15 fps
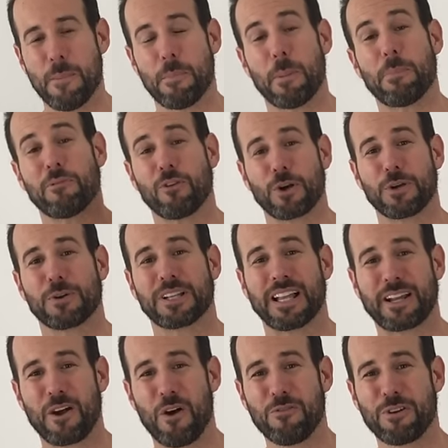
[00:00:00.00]
But before you
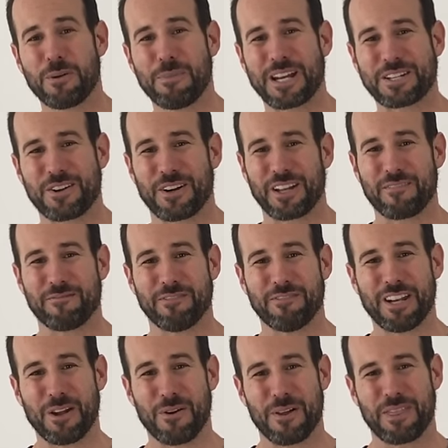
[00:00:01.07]
click over, make sure to give the
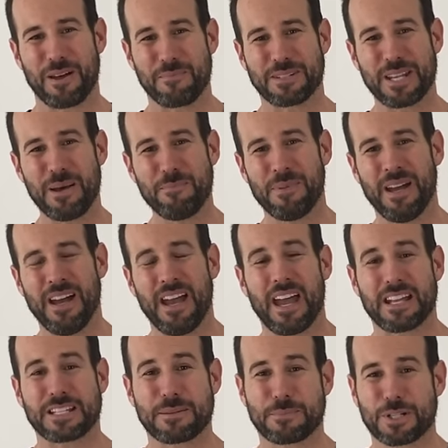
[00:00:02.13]
video a thumbs up
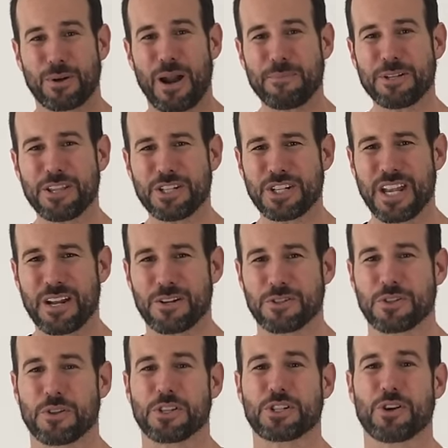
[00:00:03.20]
and subscribe to the channel
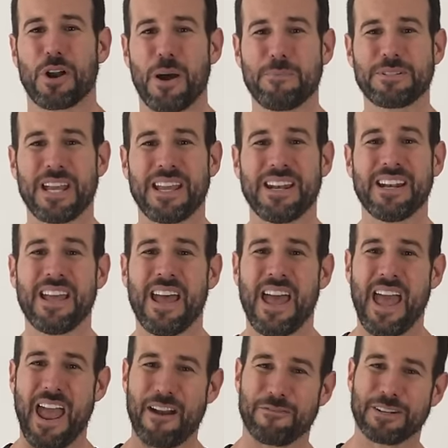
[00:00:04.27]
so that you're updated
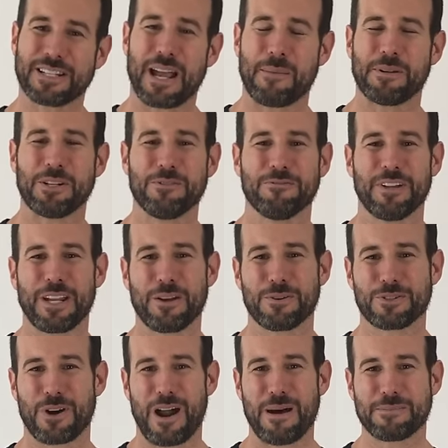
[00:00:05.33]
every time a new video
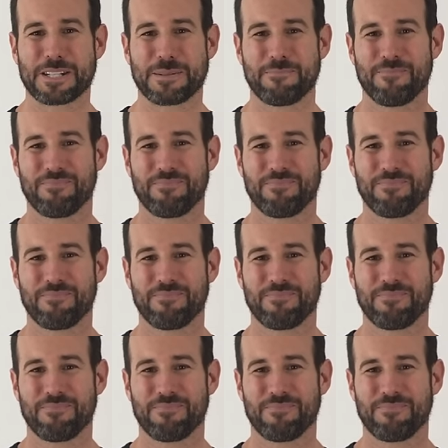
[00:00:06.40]
drops.